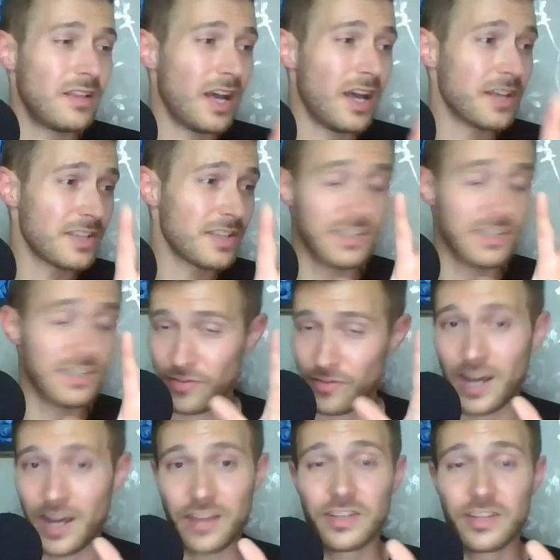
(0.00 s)
as as a
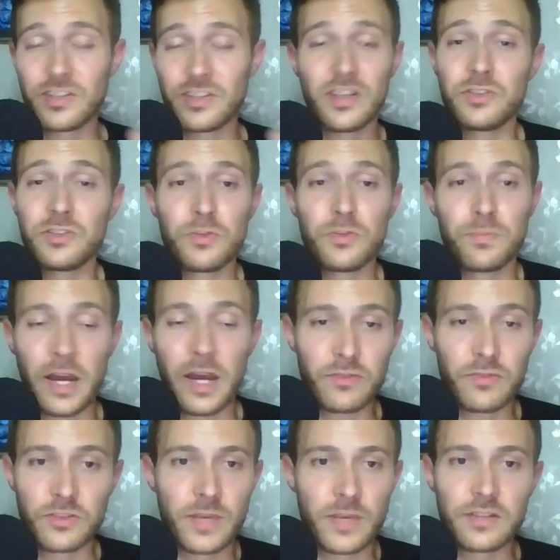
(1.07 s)
father, it, it just
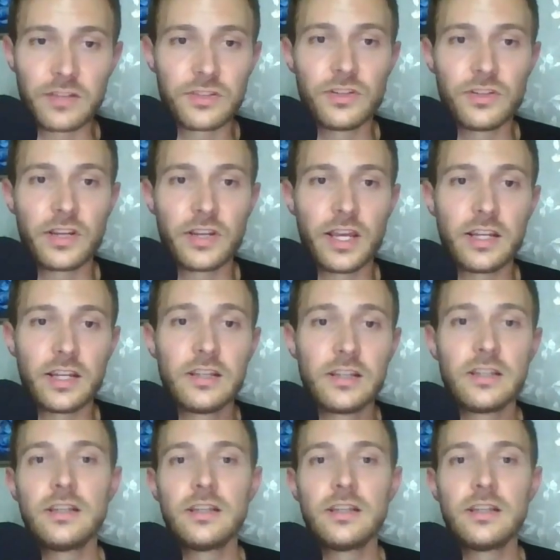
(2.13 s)
baffles me. I just don't get it.